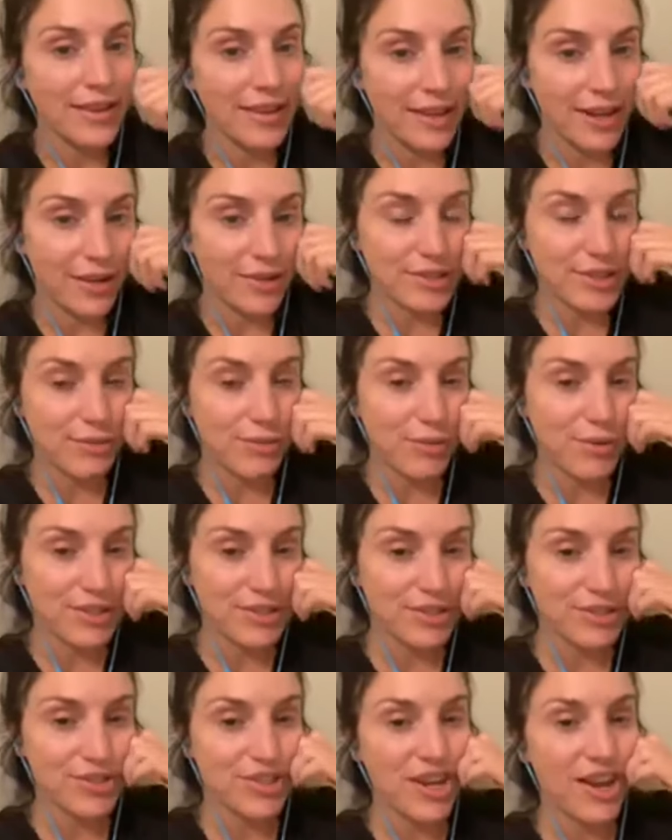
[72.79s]
And I was like, well, what's
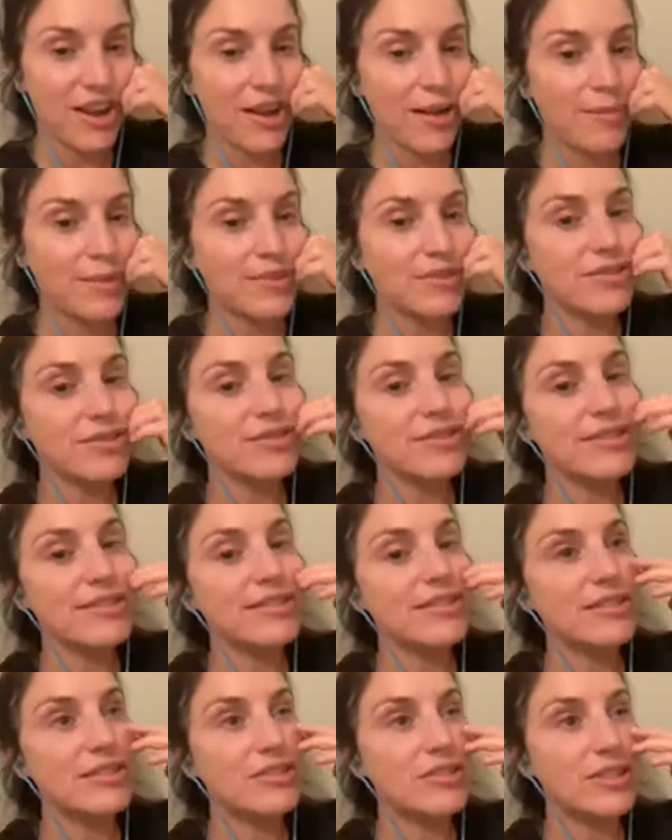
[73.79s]
your job? And
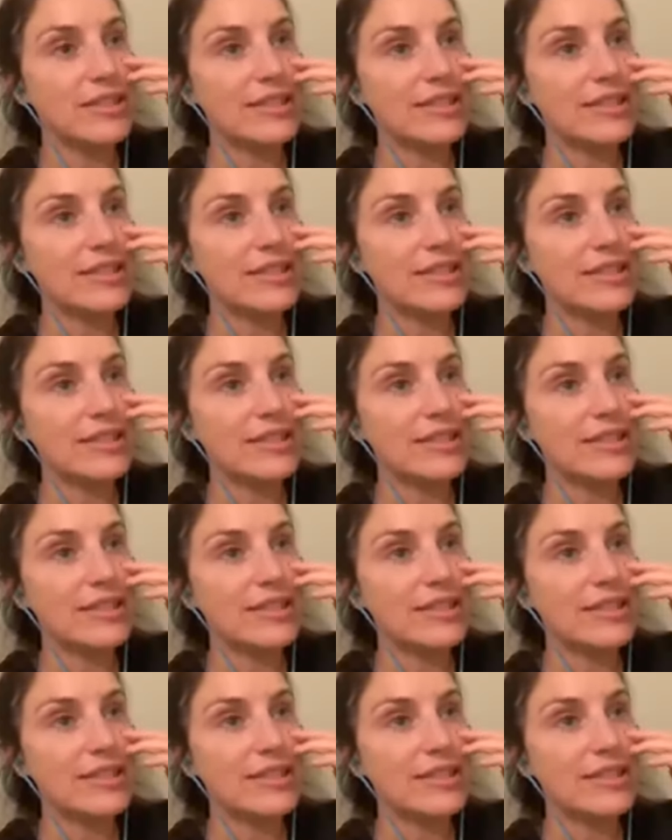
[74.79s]
she